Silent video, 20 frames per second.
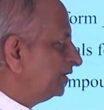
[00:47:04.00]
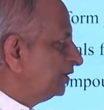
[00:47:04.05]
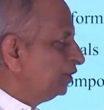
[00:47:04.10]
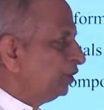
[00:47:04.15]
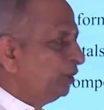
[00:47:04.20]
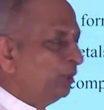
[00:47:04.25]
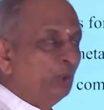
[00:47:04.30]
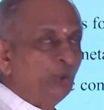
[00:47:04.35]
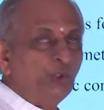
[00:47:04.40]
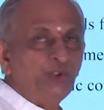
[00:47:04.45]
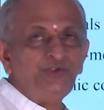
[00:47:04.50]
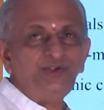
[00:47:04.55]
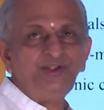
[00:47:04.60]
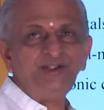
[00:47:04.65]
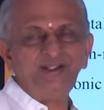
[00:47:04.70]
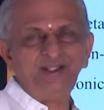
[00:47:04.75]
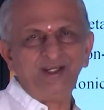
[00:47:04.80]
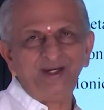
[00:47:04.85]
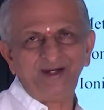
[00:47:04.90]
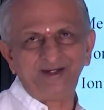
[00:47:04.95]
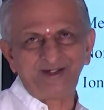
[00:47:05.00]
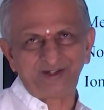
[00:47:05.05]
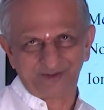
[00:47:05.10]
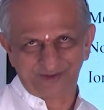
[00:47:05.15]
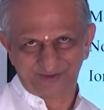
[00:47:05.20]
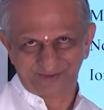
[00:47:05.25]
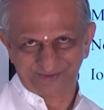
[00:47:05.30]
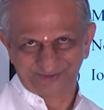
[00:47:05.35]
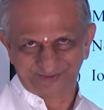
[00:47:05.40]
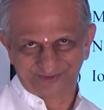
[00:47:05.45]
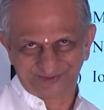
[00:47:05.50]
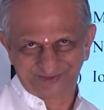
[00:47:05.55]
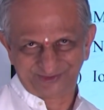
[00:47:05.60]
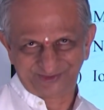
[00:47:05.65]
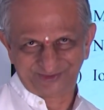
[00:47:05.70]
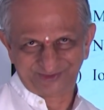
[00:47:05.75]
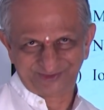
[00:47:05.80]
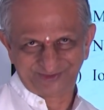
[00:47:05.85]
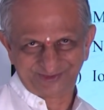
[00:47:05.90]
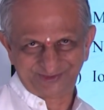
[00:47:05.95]
losing
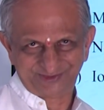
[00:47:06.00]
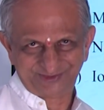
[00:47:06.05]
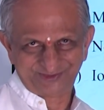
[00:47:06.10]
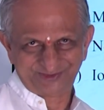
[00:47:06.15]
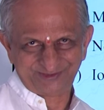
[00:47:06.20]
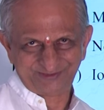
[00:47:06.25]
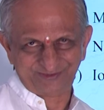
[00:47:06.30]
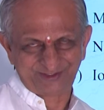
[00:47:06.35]
electrons.